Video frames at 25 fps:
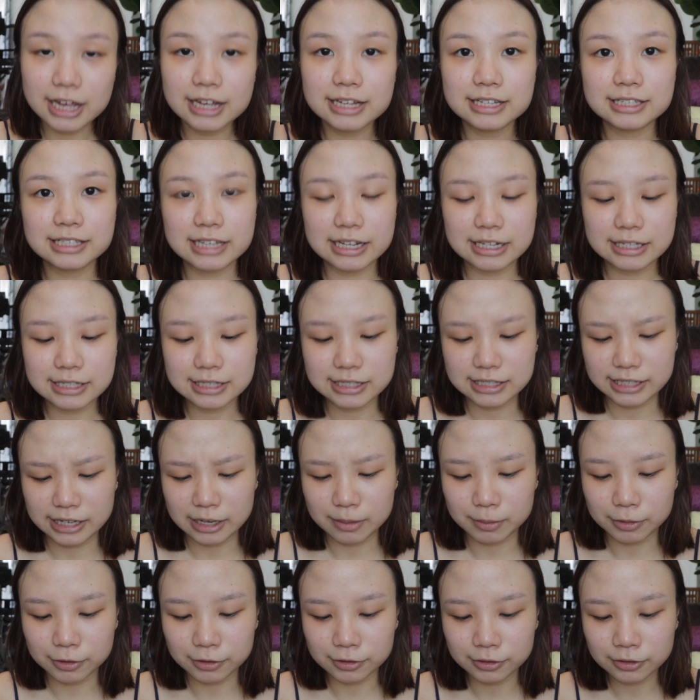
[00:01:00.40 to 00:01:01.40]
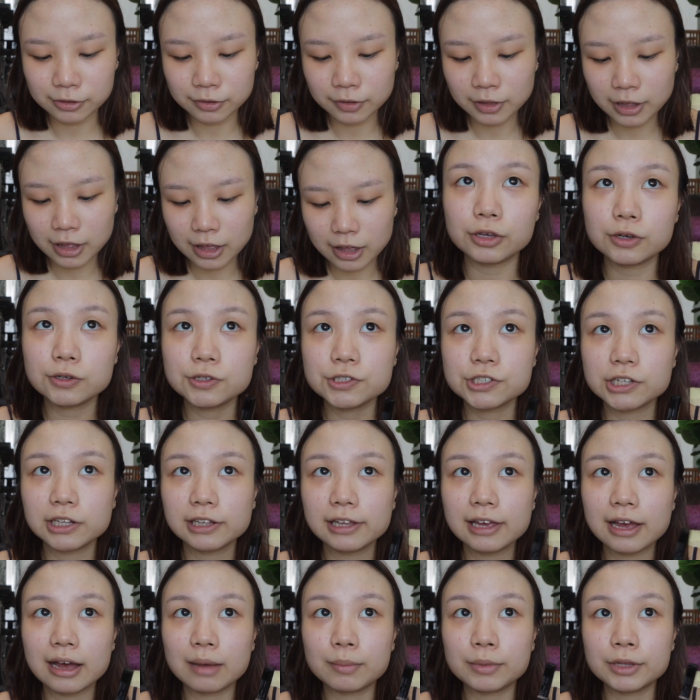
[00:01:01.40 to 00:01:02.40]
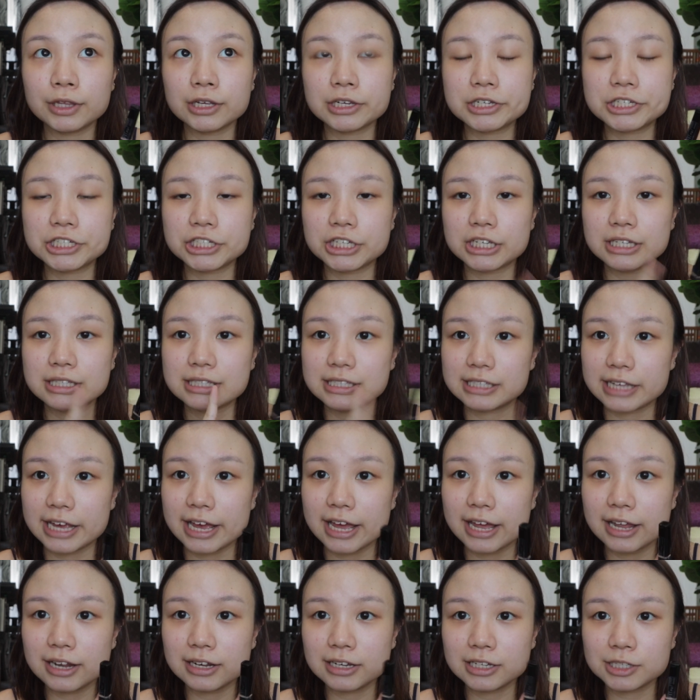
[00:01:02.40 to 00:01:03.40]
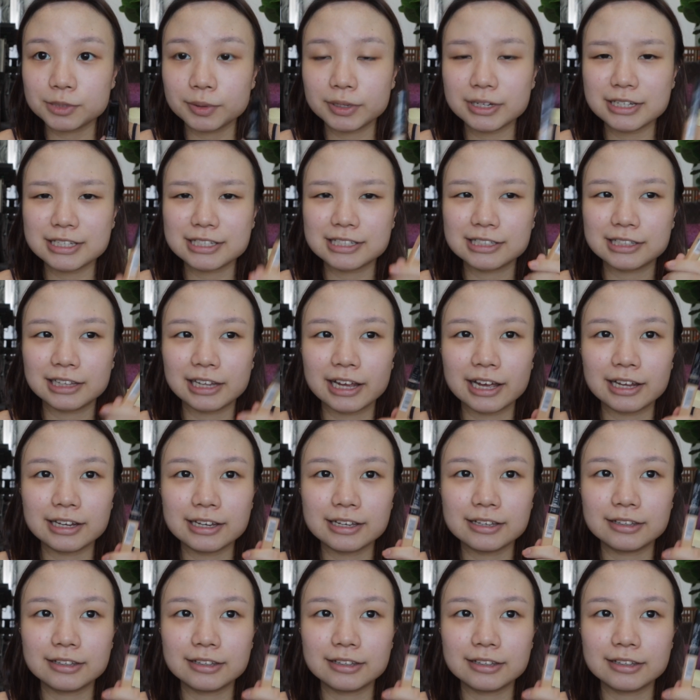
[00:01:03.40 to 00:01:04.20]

Sable. Usually I'm in the shade Sand. This one is slightly